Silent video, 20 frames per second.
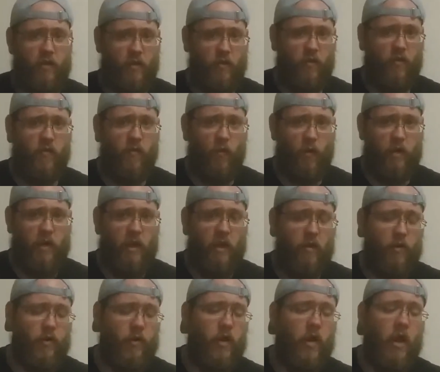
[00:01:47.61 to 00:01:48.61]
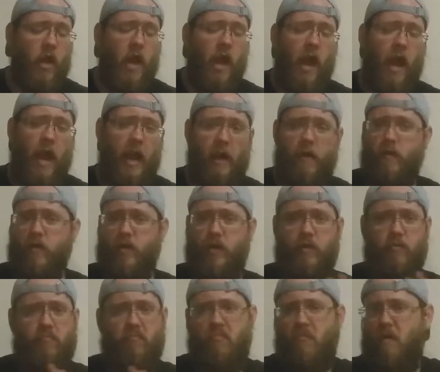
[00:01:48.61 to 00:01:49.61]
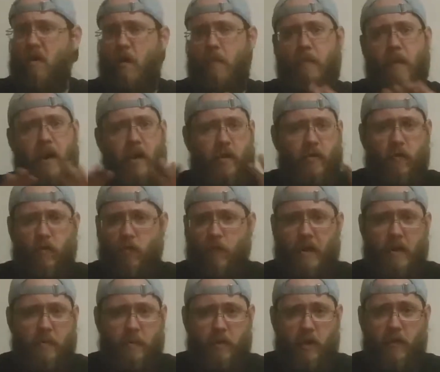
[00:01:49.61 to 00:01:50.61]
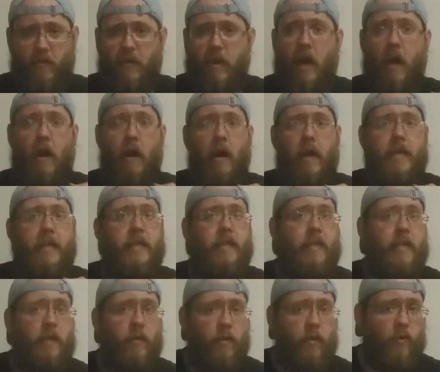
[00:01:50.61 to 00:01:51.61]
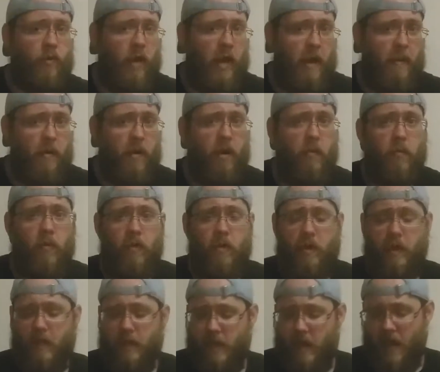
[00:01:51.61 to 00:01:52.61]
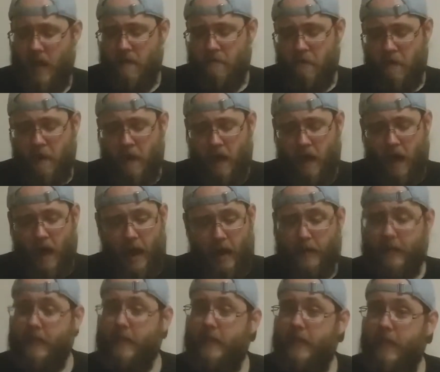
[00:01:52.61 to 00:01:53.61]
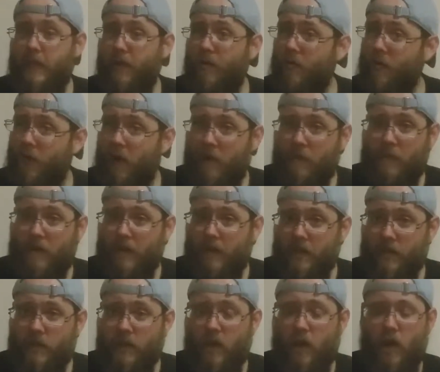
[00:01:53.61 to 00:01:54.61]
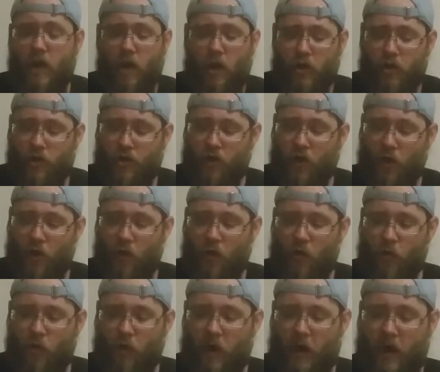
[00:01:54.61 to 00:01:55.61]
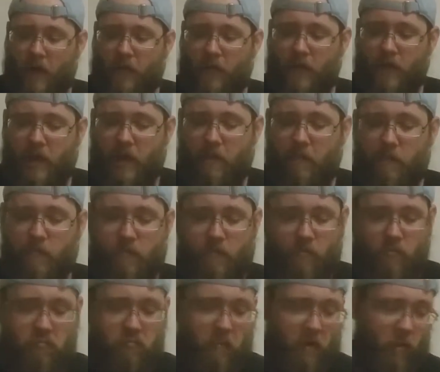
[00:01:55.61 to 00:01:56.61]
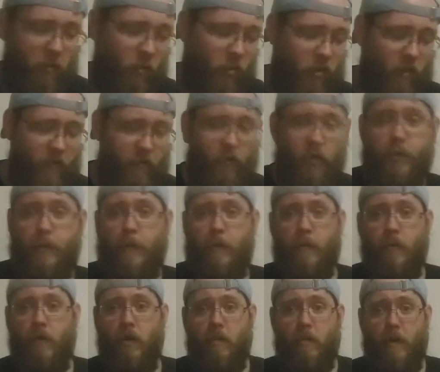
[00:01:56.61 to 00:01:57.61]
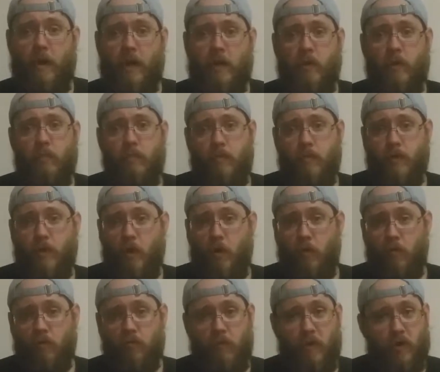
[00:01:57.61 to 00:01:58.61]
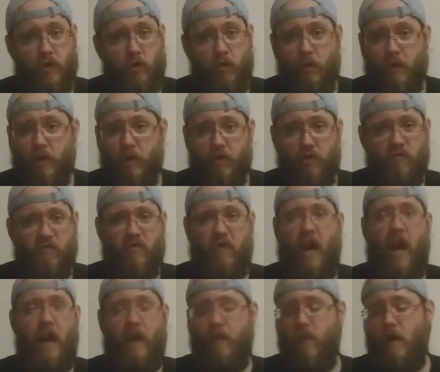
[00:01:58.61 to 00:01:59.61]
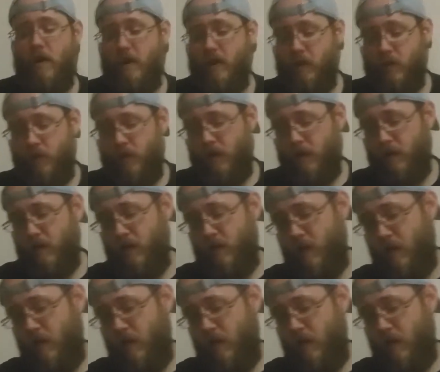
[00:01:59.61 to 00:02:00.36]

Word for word: This was $40. And it was just a box full of random stuff. Now, I didn't see anyone grab it or anything like that. I didn't see anyone grab these. So I think I'm like one of the first people to unbox them. So let's go ahead and just dive right into it.